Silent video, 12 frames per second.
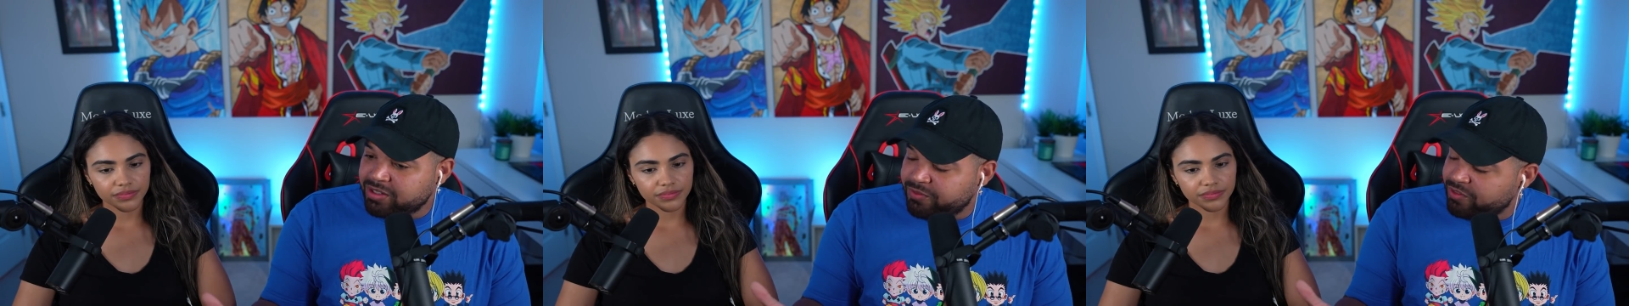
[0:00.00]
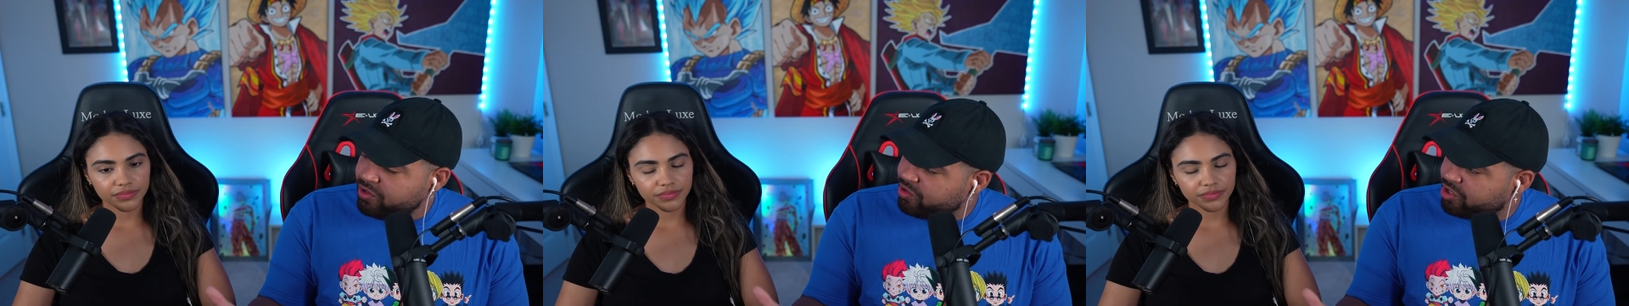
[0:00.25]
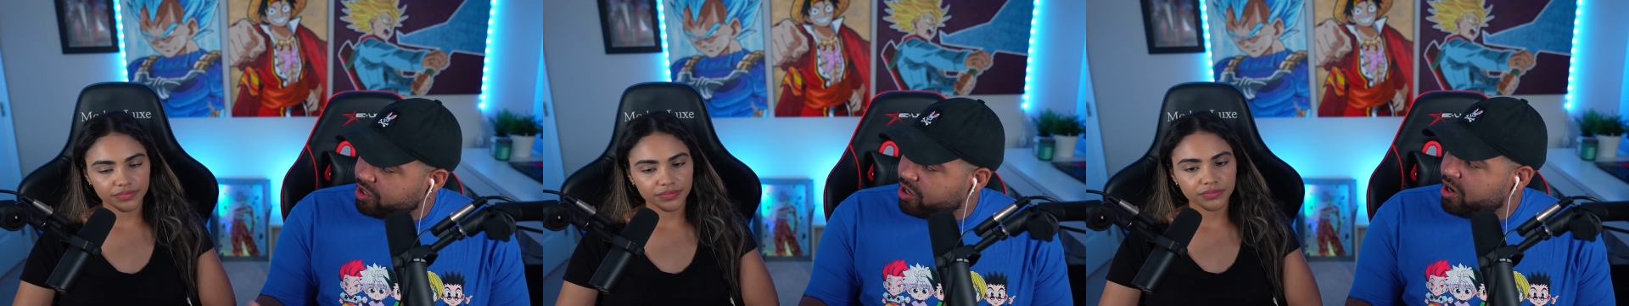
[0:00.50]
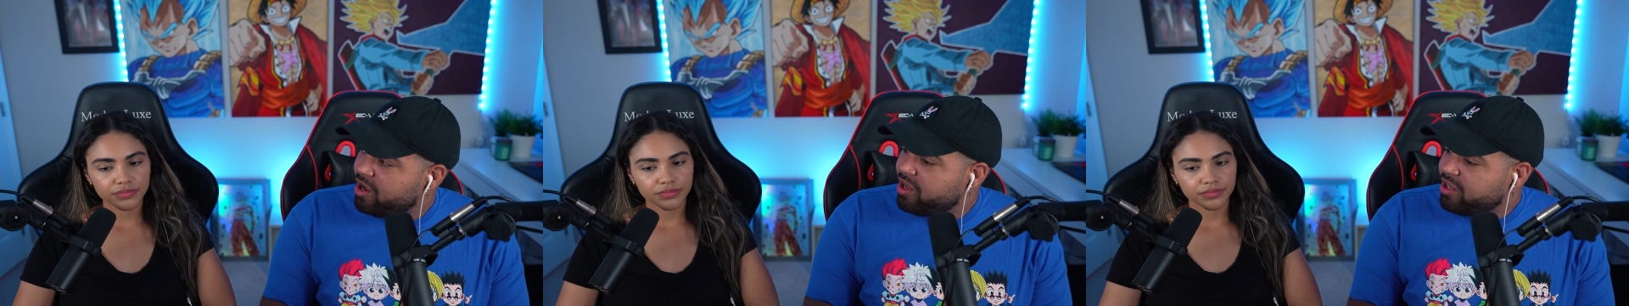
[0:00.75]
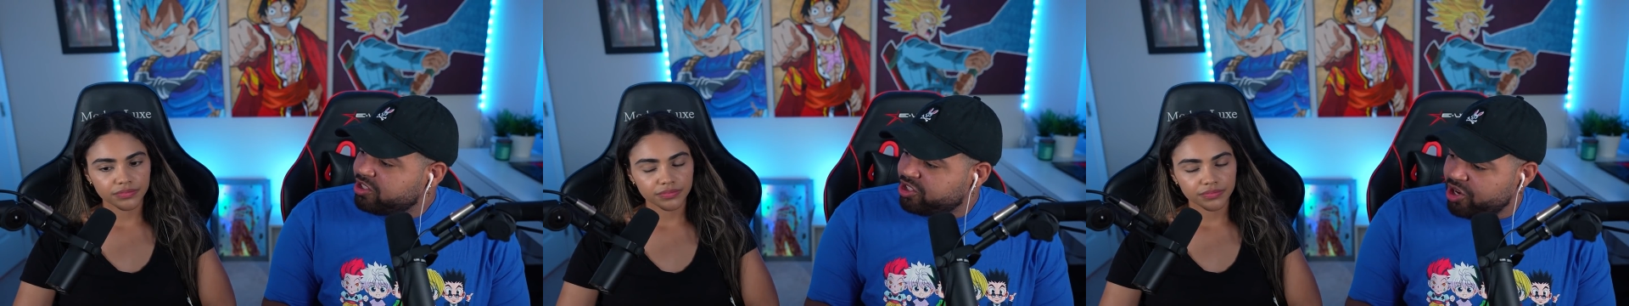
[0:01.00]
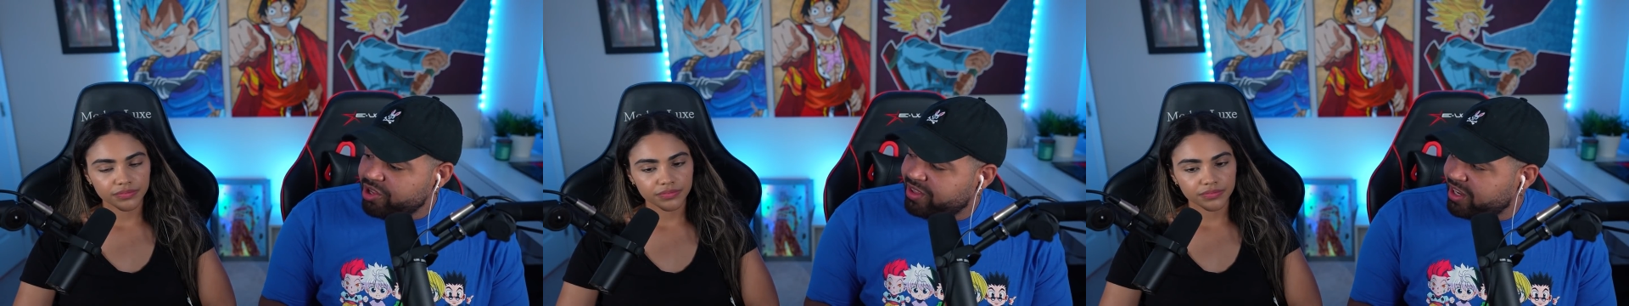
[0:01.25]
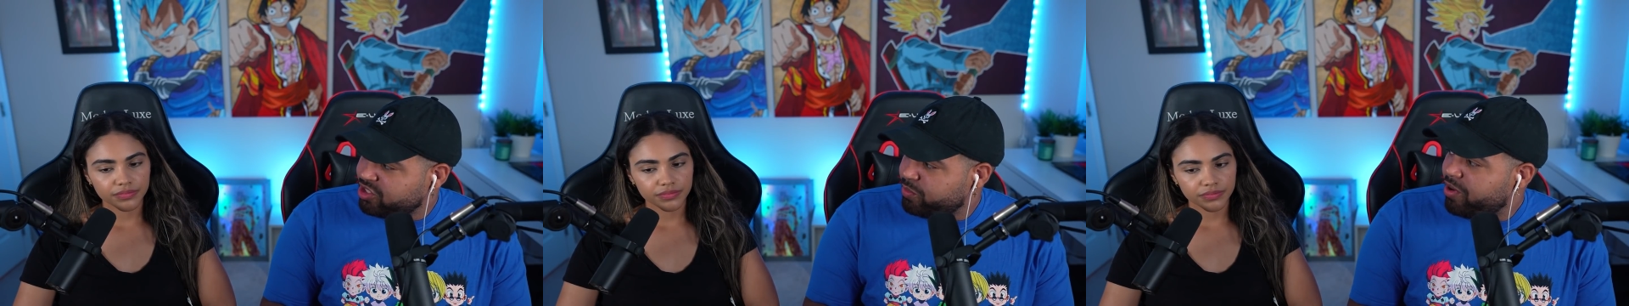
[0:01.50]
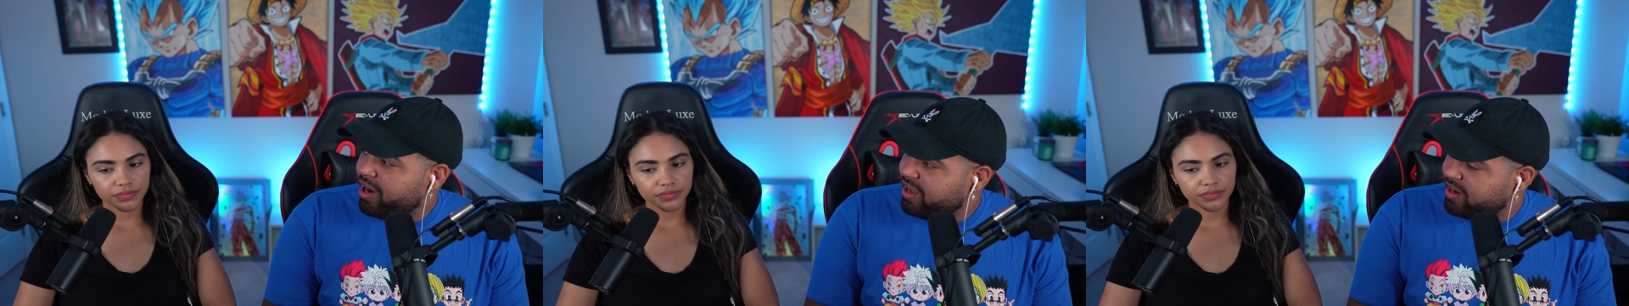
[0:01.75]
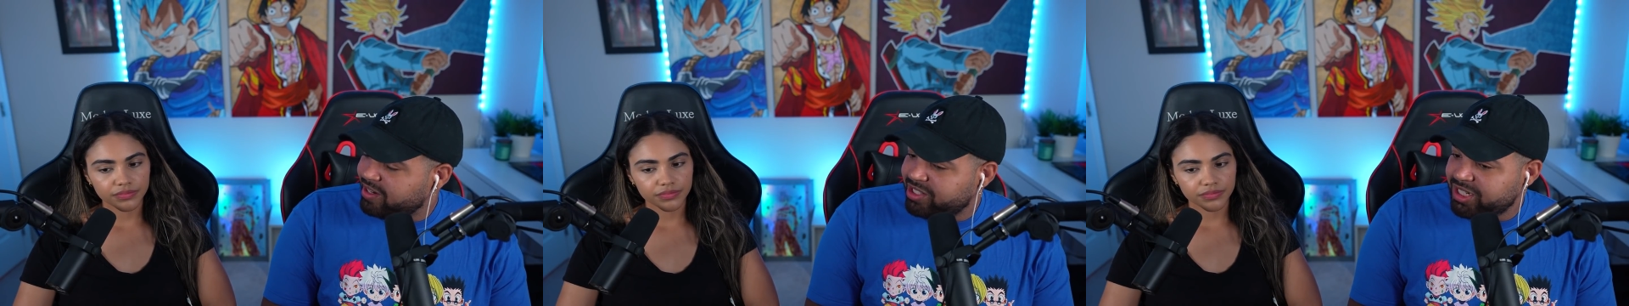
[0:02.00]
Speaker 1: to the future certain things are probably going to